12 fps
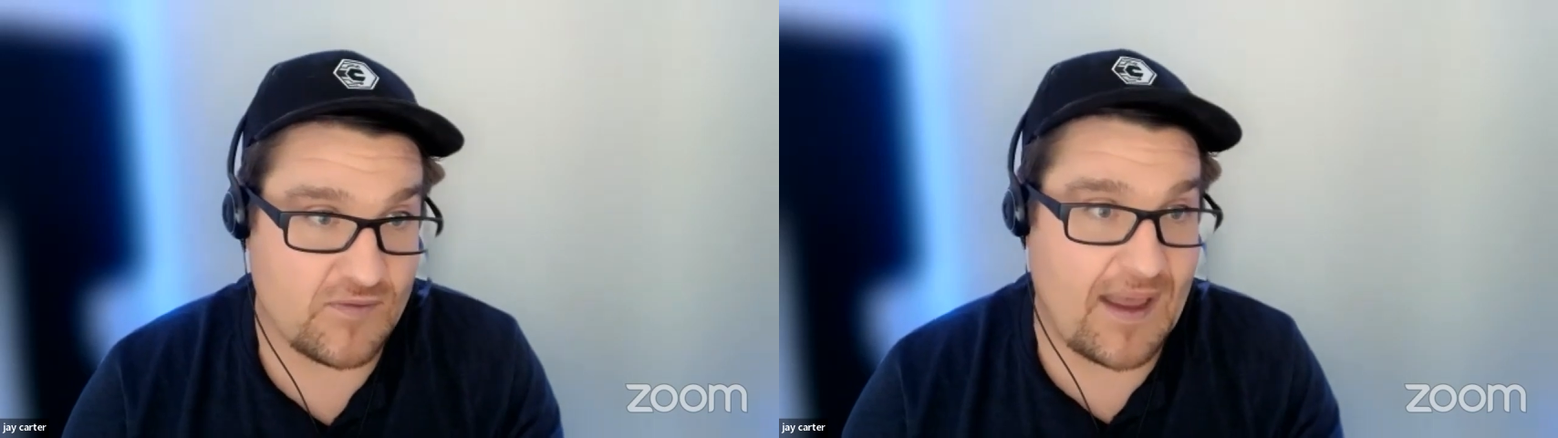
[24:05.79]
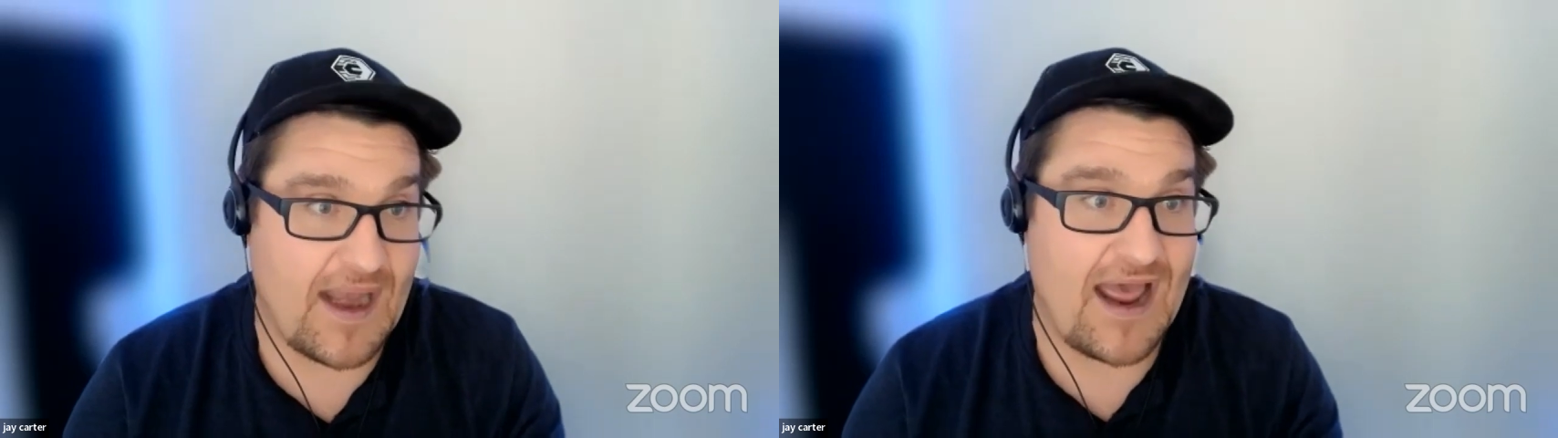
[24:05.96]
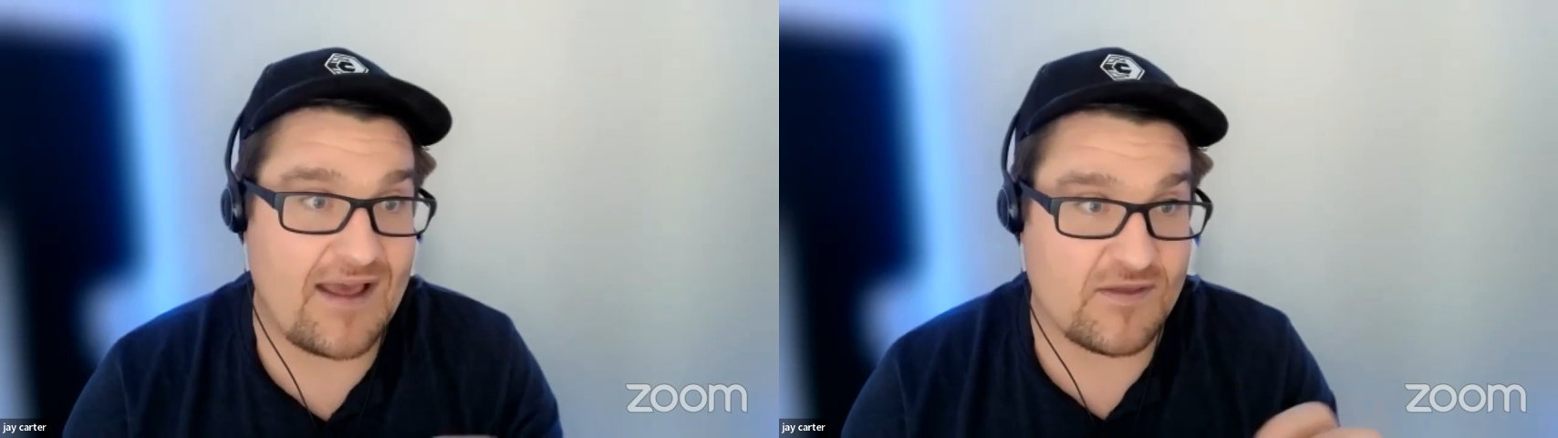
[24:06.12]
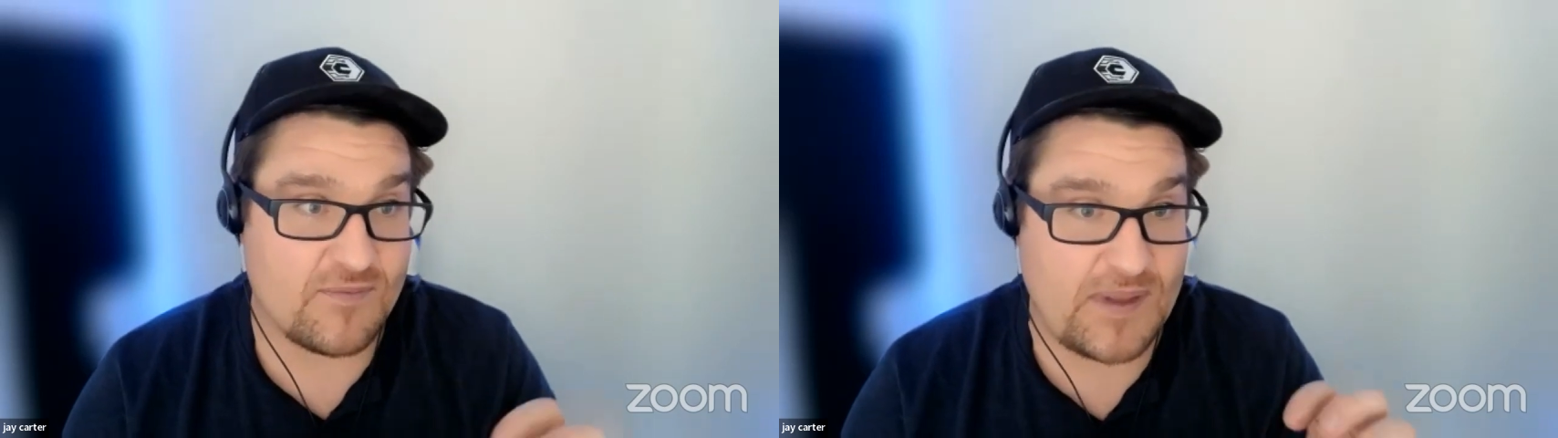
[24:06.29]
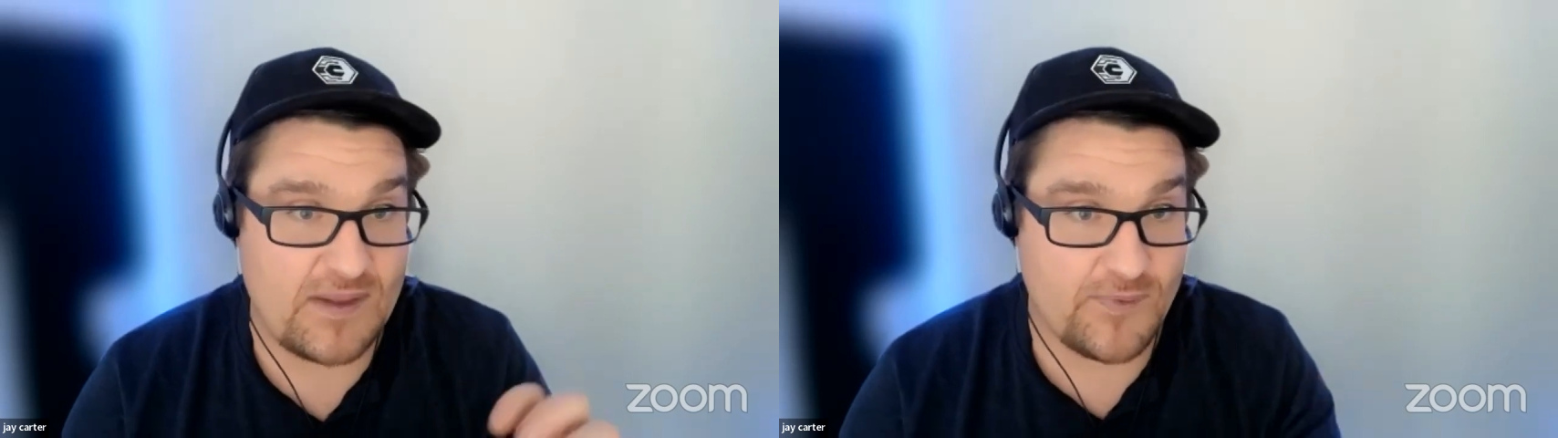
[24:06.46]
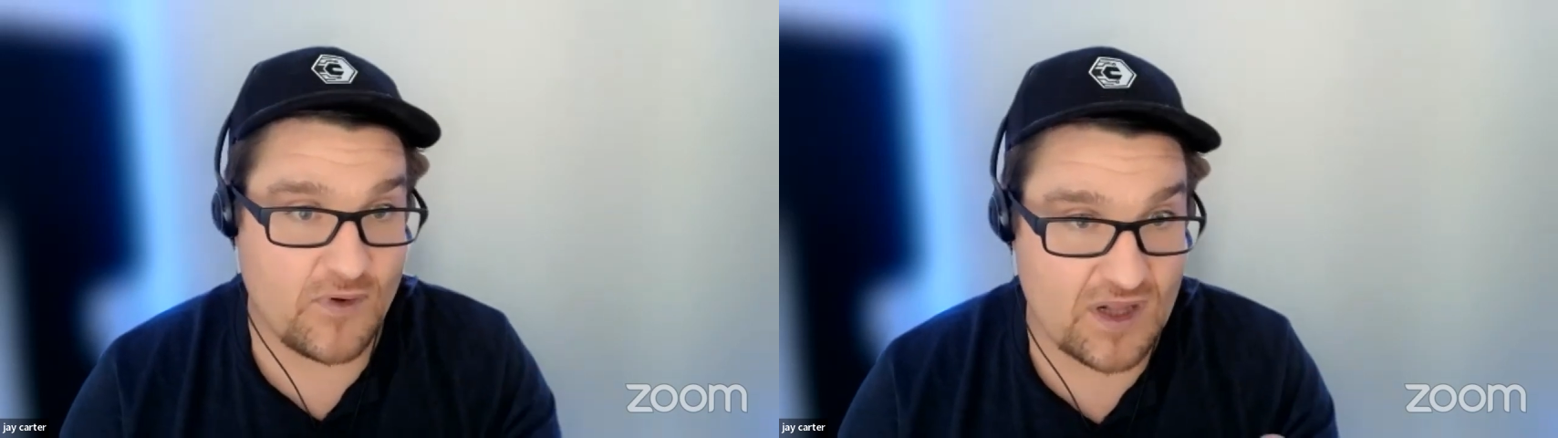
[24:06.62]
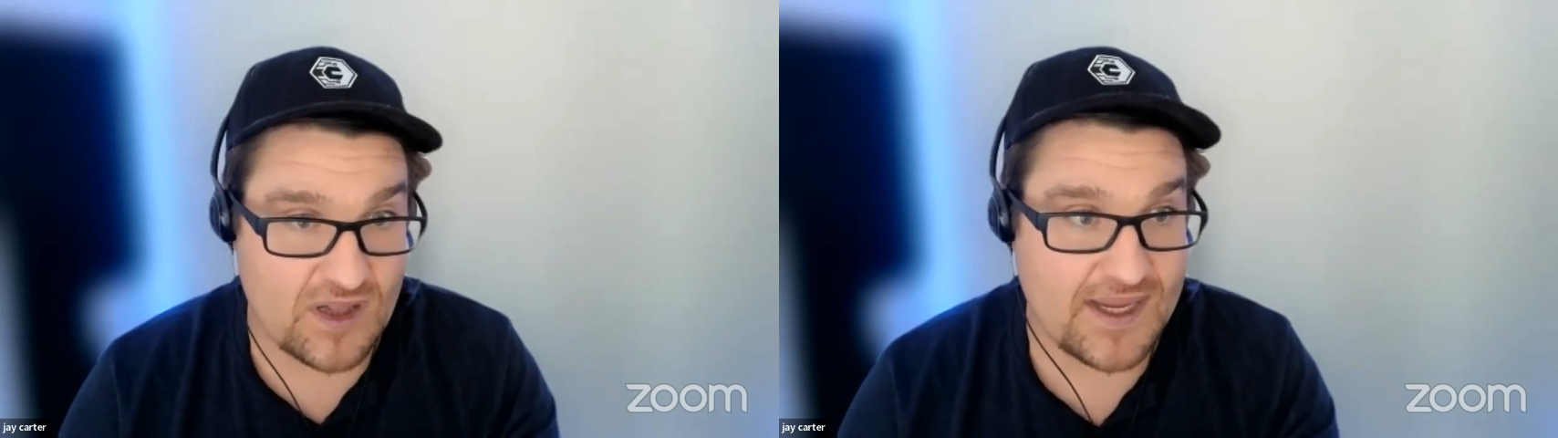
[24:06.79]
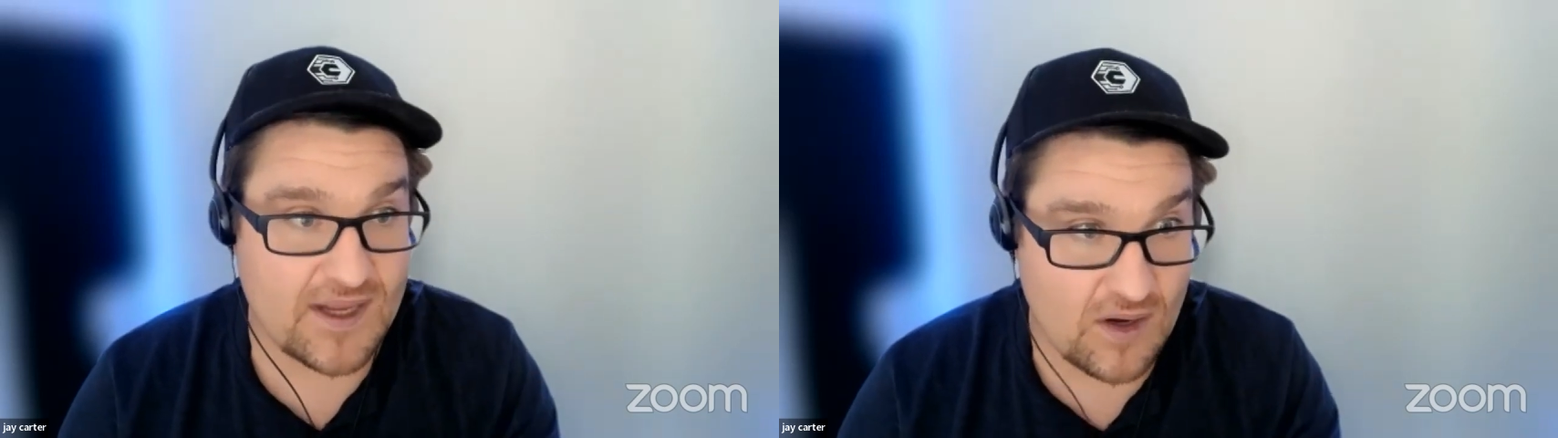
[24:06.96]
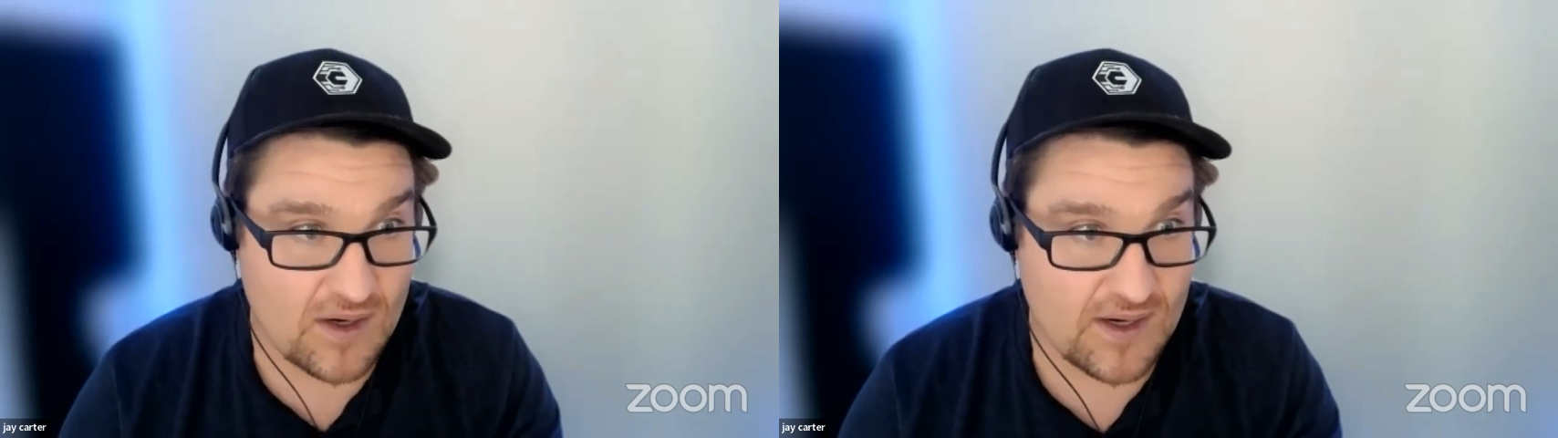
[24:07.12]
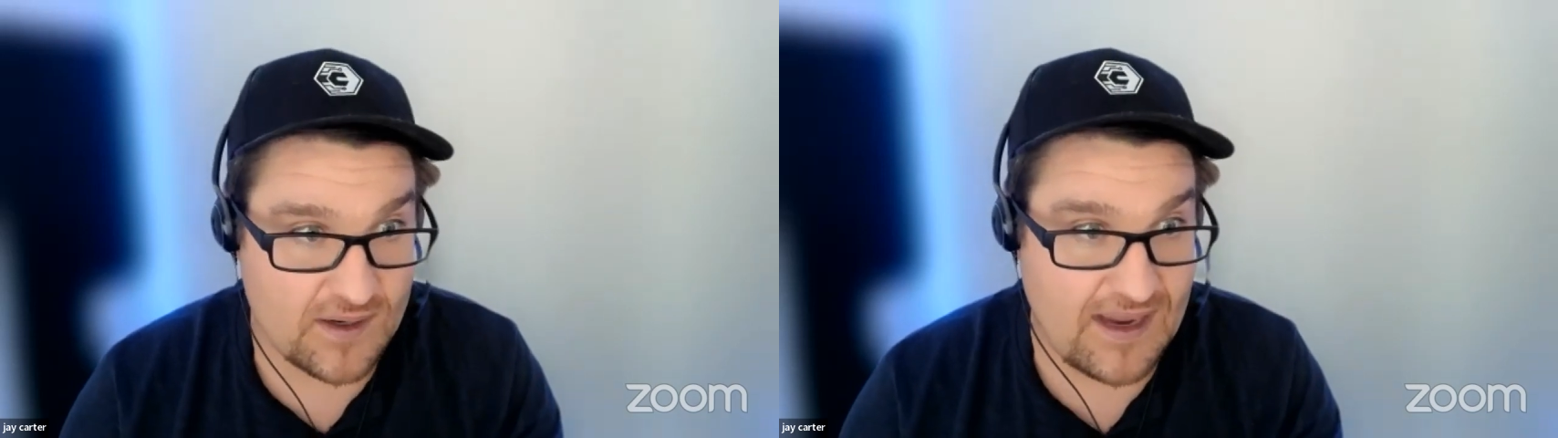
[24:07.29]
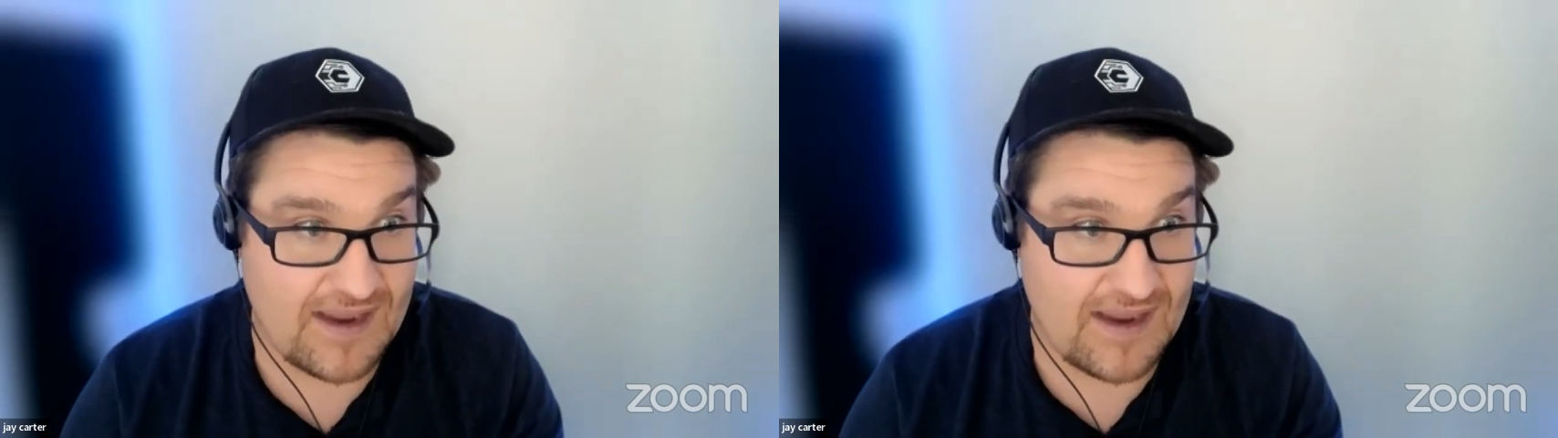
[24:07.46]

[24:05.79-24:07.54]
that has people click on it,